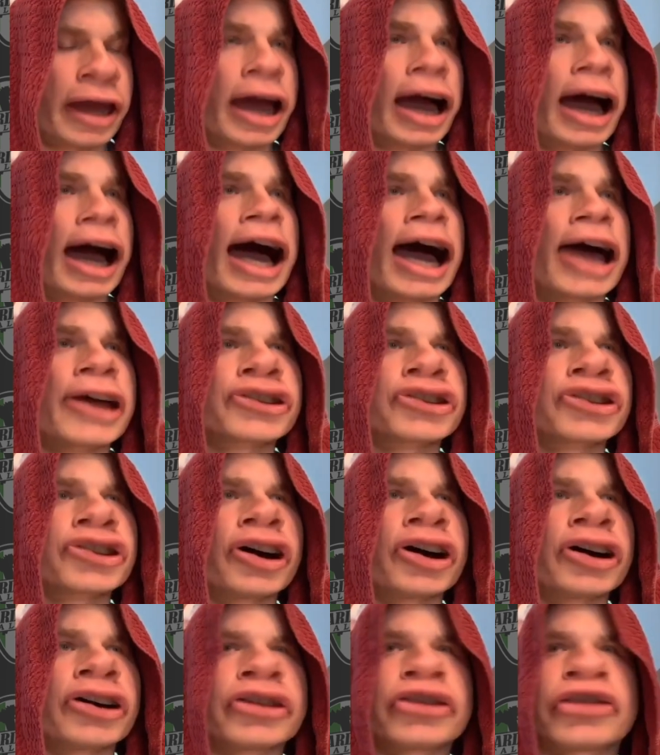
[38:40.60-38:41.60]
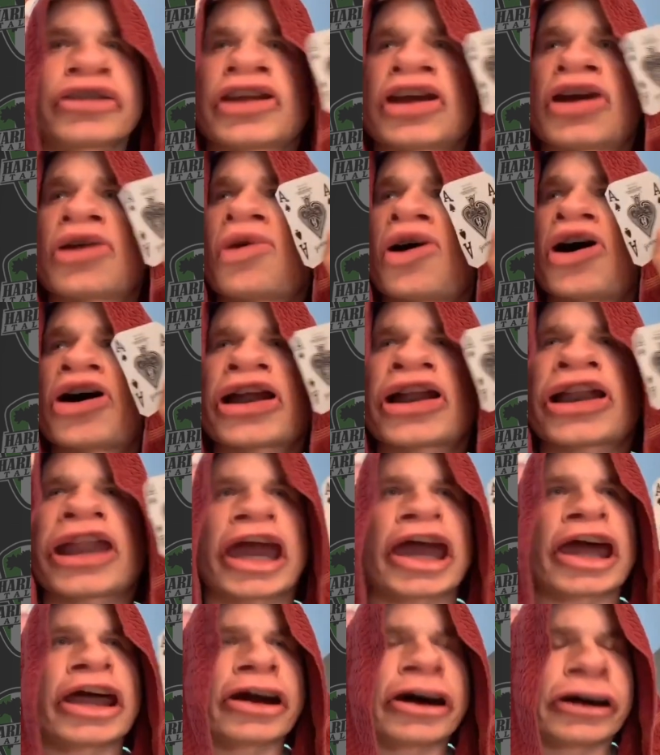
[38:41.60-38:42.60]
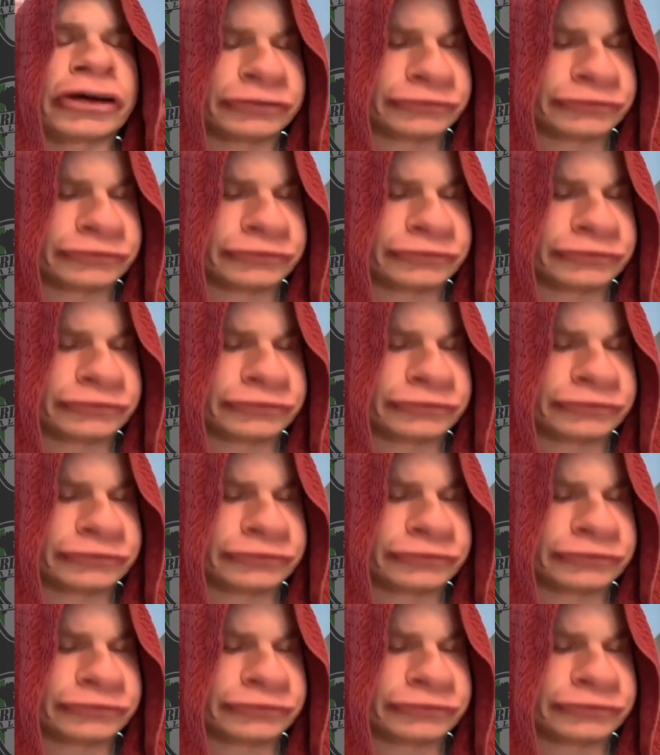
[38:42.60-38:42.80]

Asso di cuore nero.